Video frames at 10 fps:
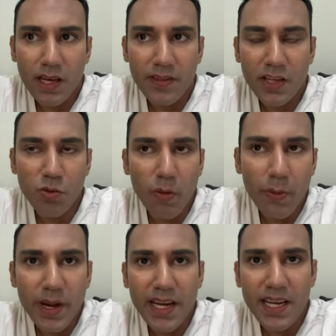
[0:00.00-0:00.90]
And that's what we
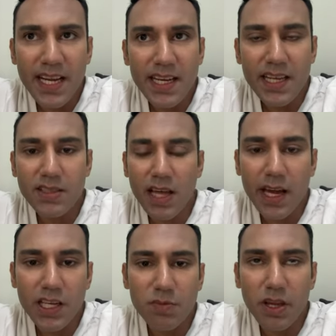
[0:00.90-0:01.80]
really need is
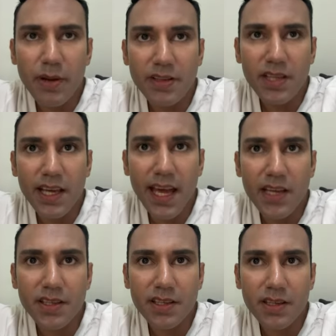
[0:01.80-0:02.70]
that experience, I
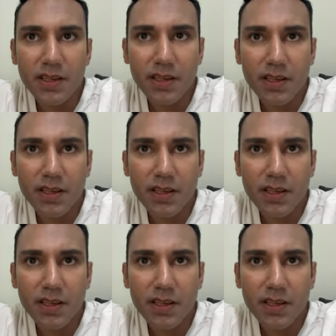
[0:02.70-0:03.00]
guess,